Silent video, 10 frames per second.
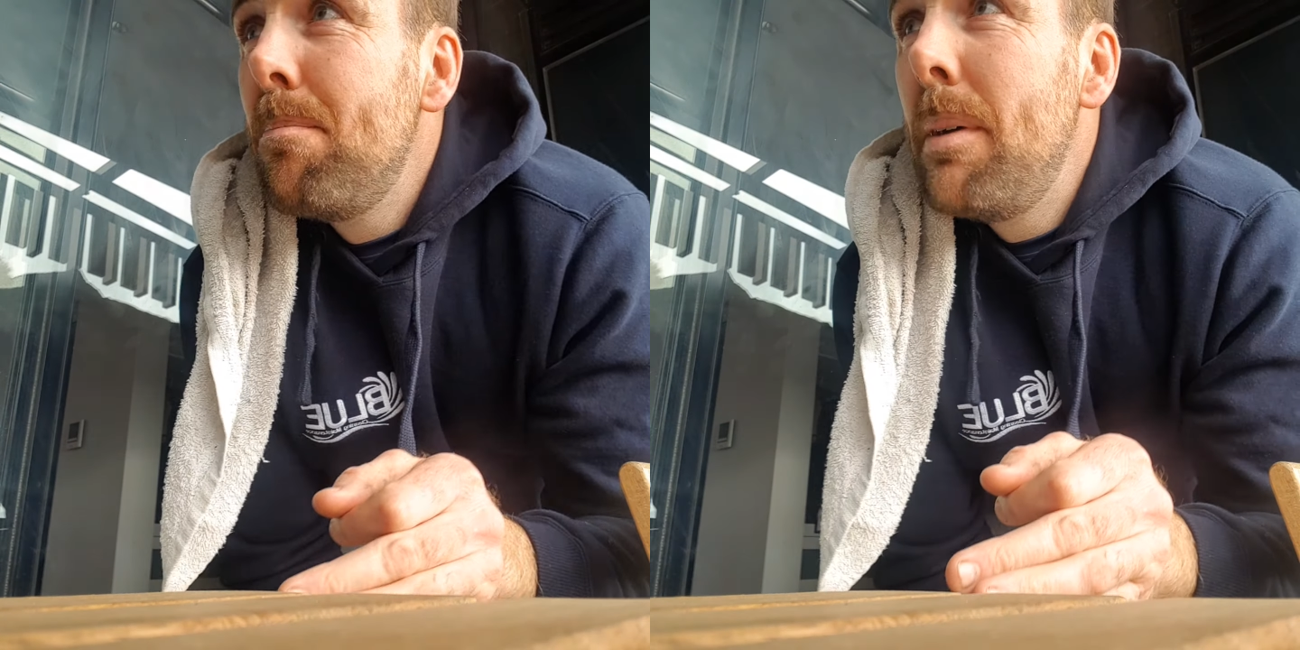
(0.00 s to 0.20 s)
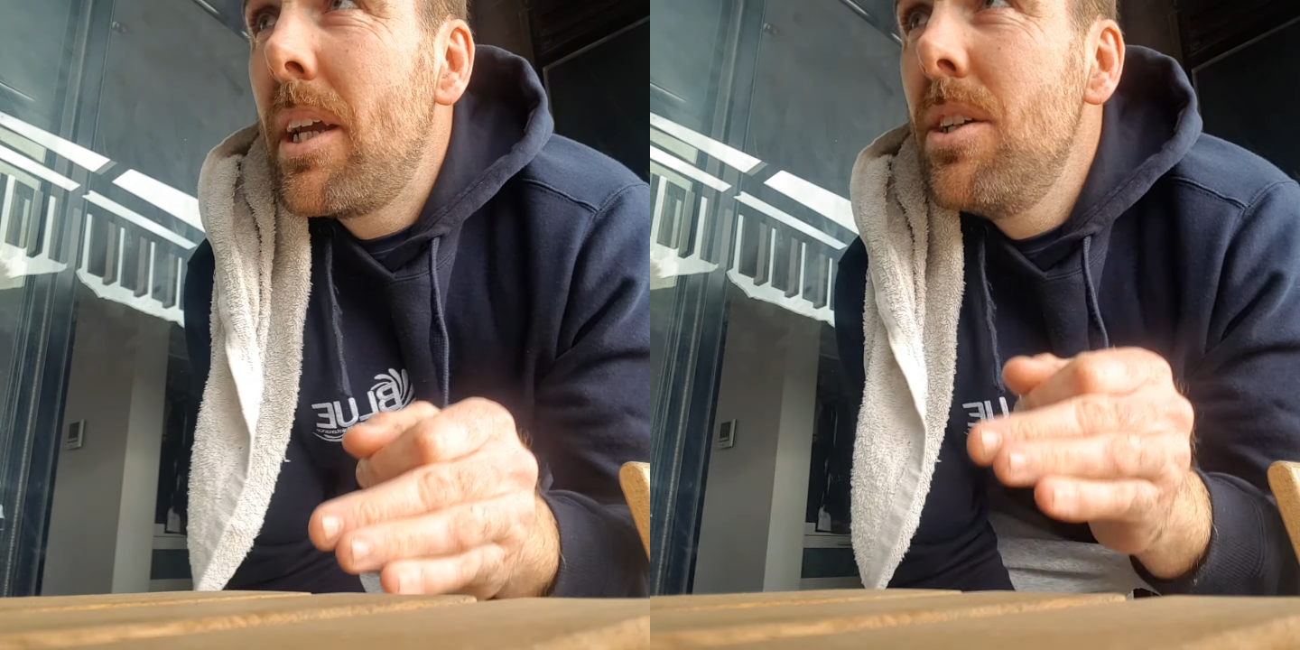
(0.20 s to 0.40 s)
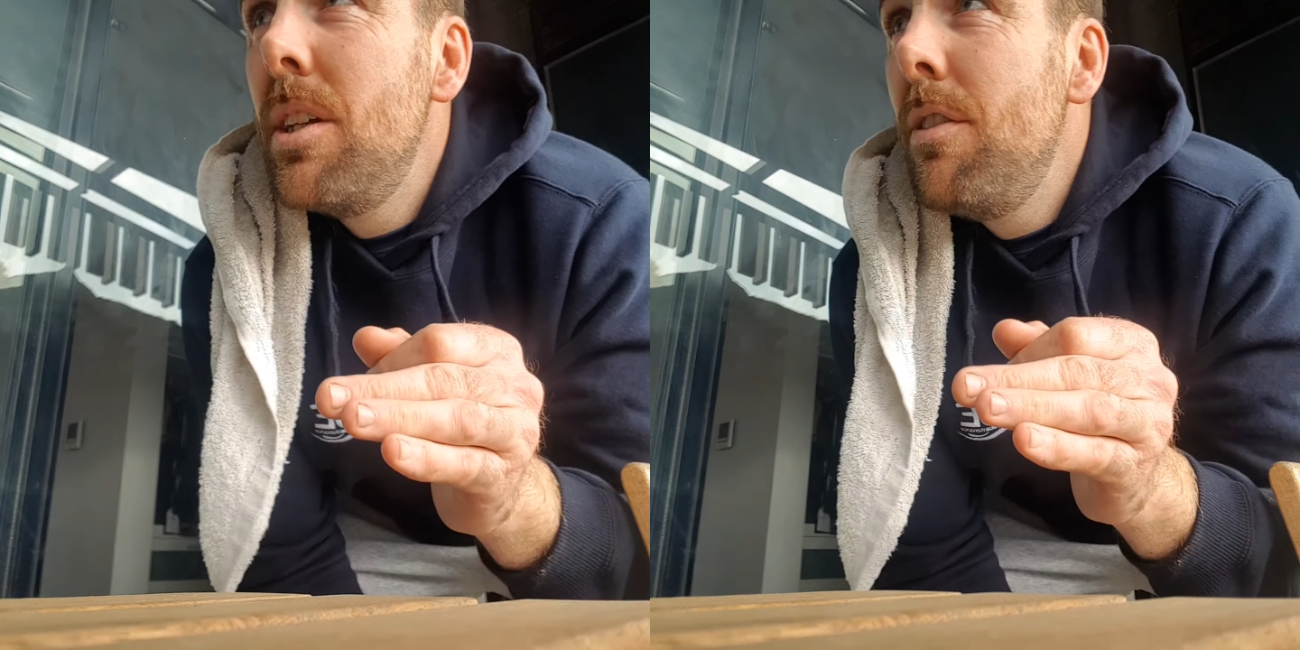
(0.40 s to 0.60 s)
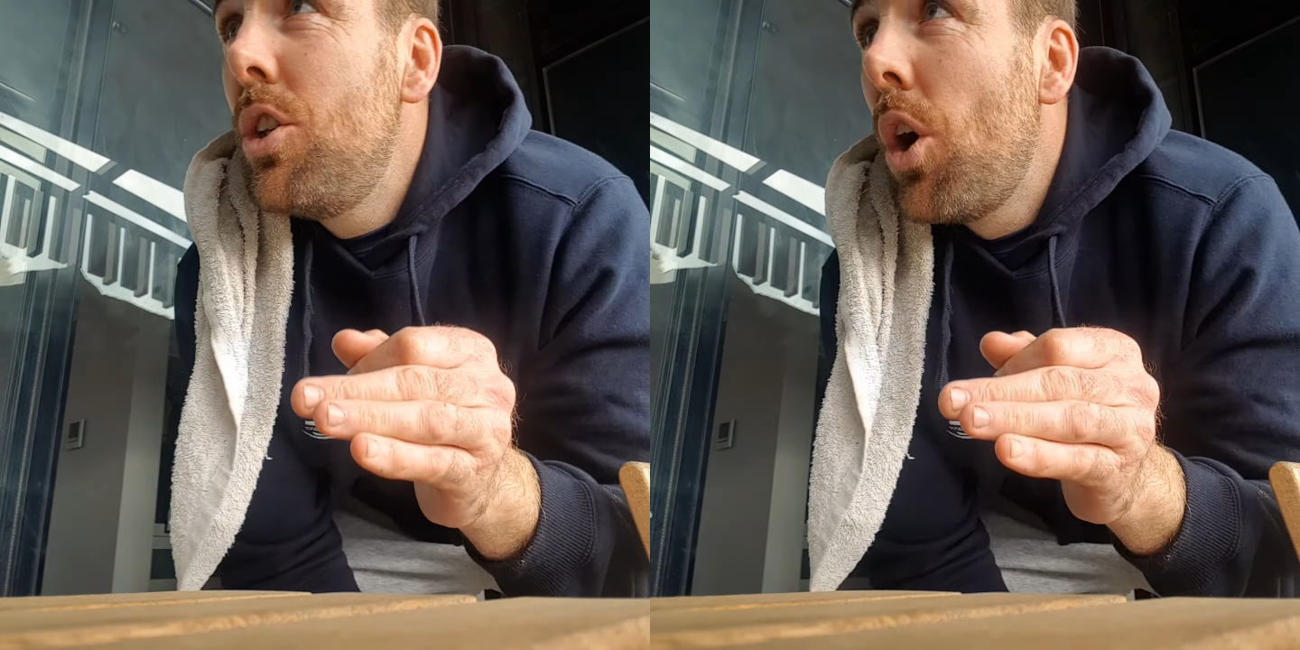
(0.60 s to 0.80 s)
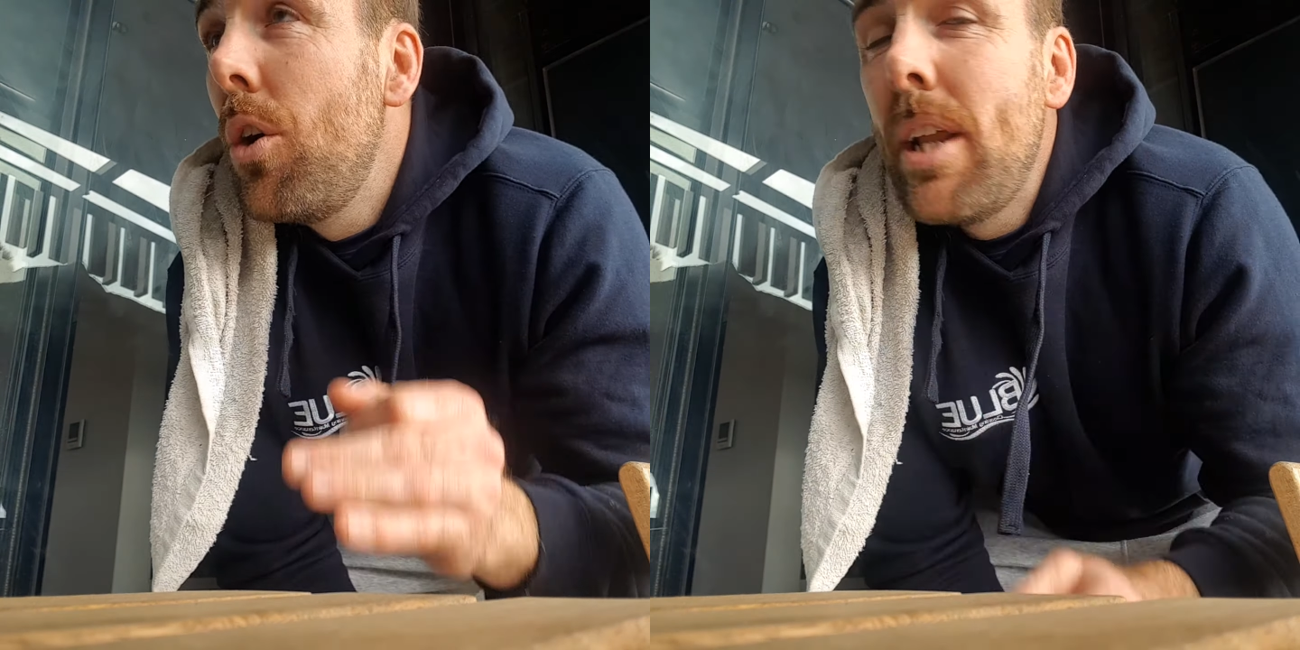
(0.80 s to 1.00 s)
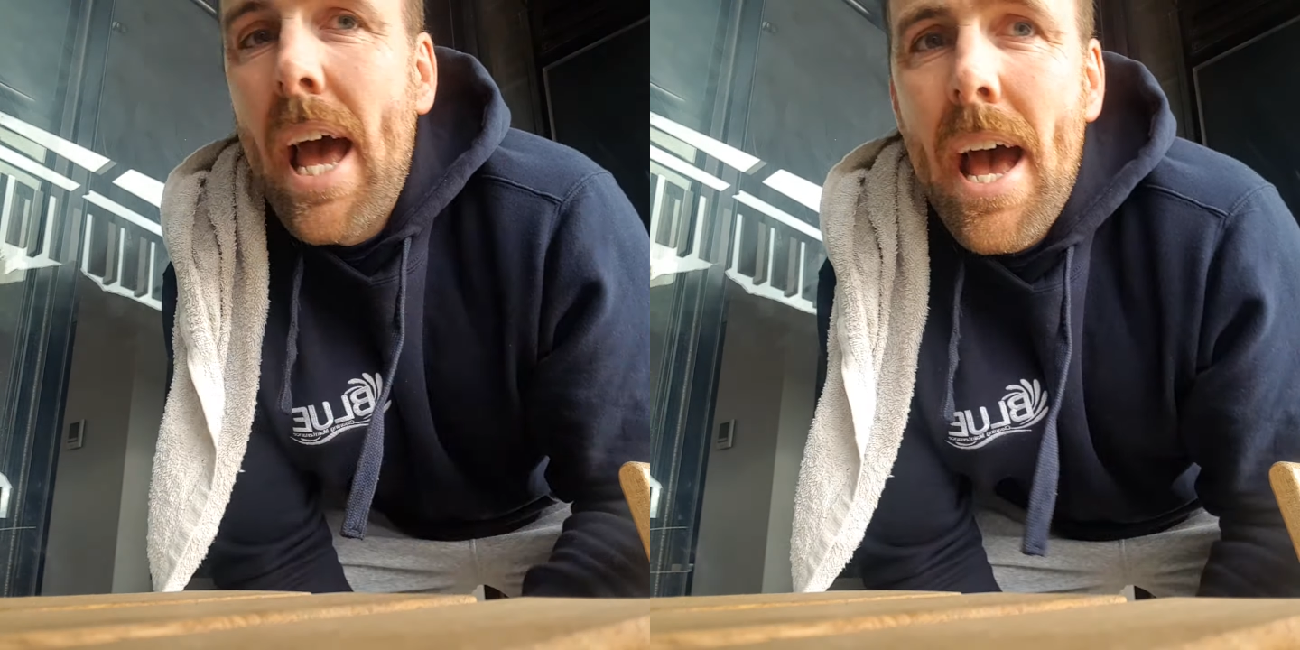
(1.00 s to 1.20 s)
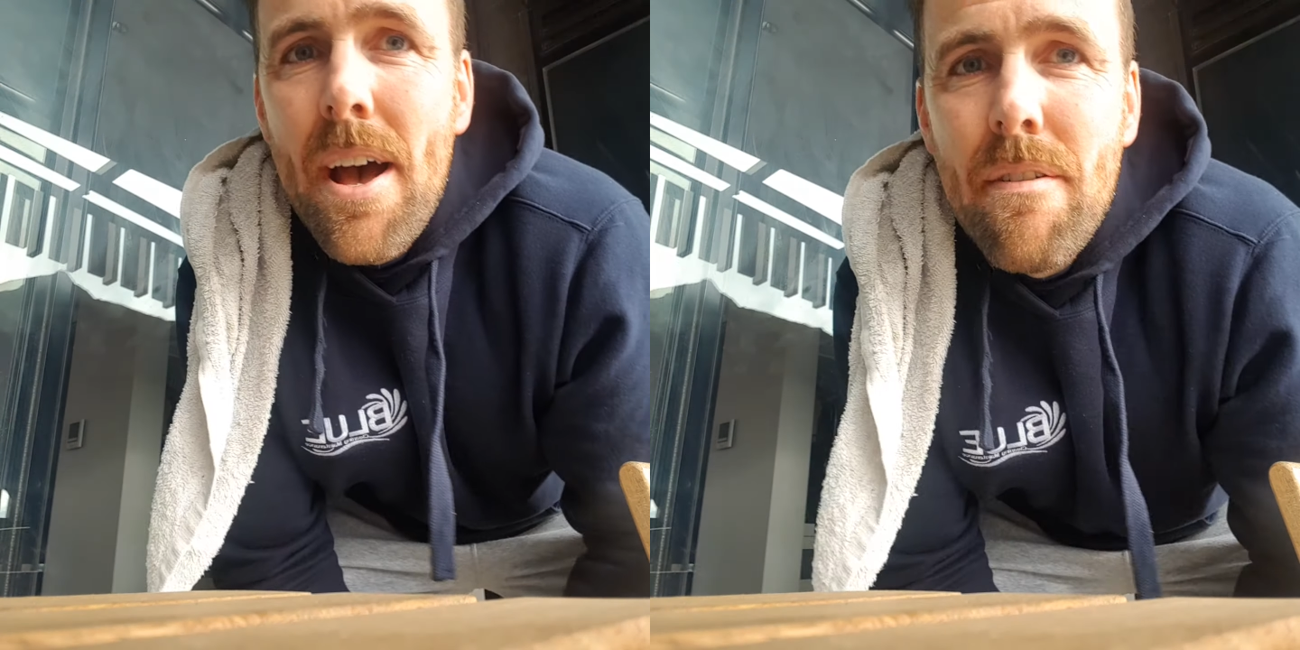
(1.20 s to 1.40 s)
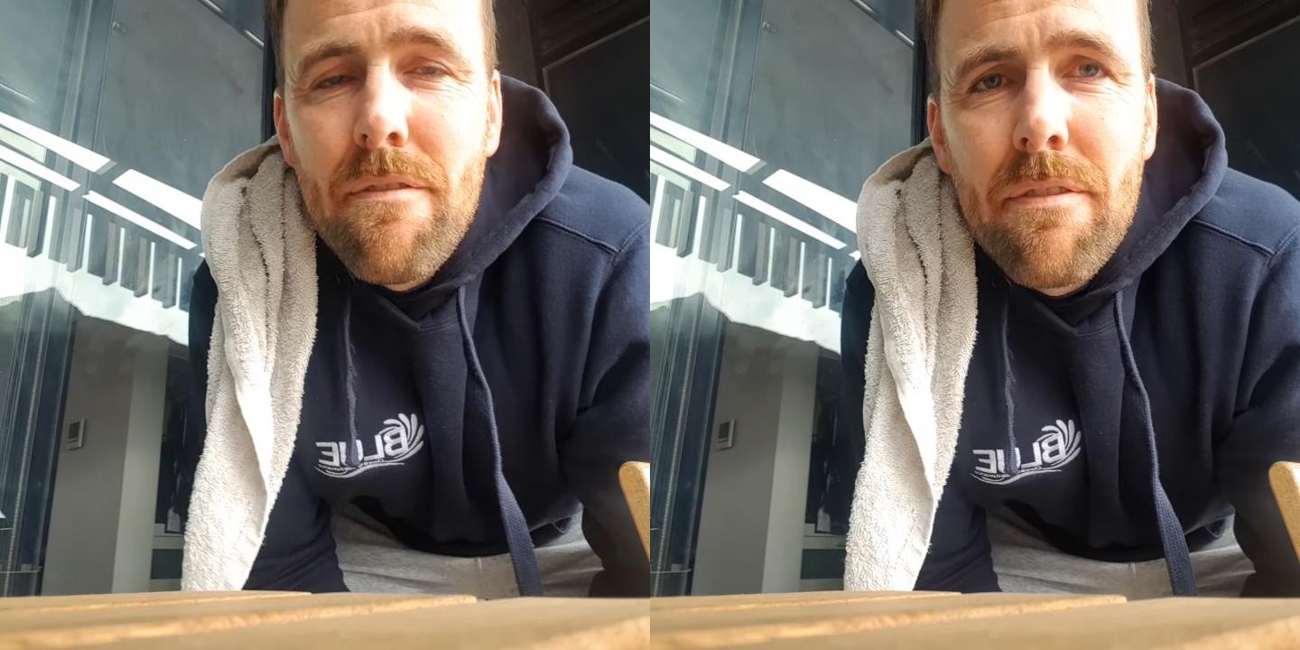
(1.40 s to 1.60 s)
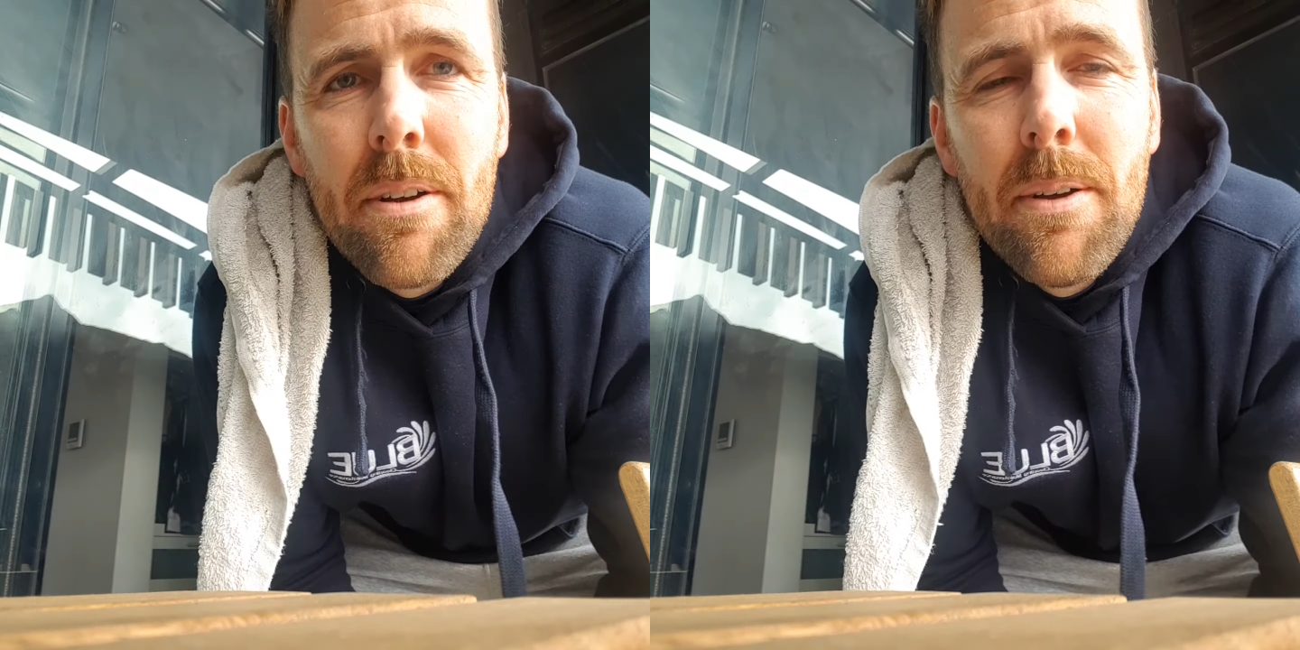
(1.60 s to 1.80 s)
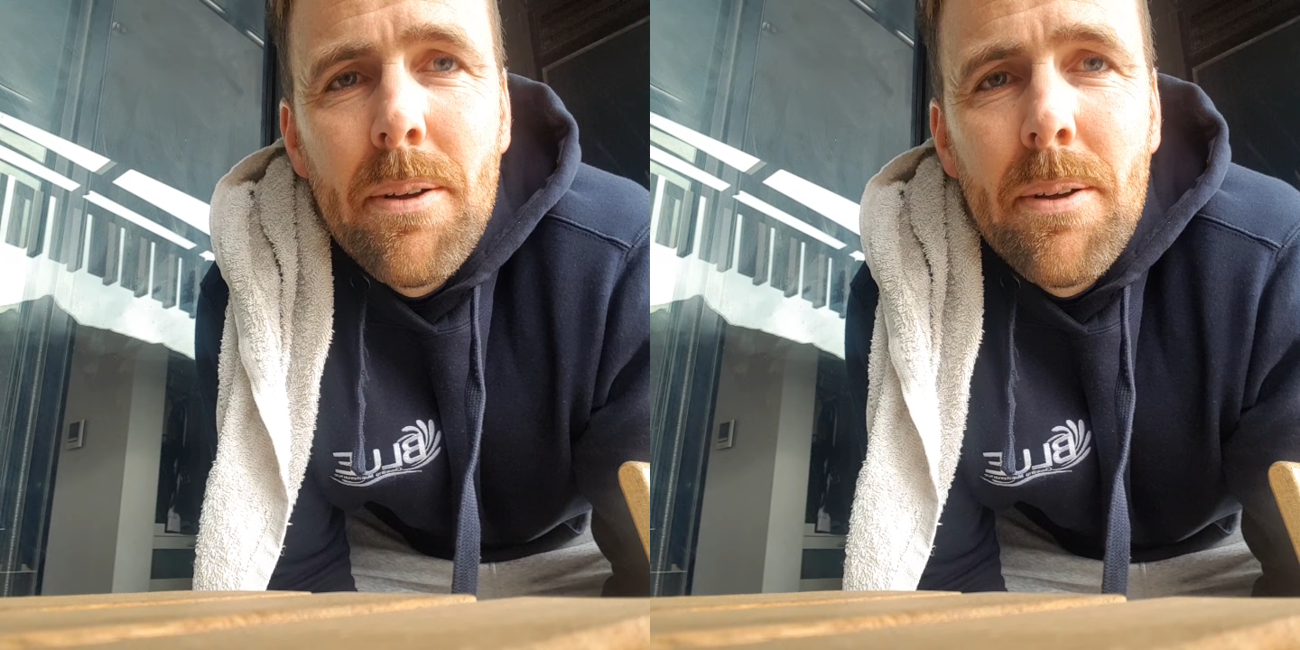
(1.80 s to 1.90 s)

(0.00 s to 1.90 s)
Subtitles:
Because if you don't have,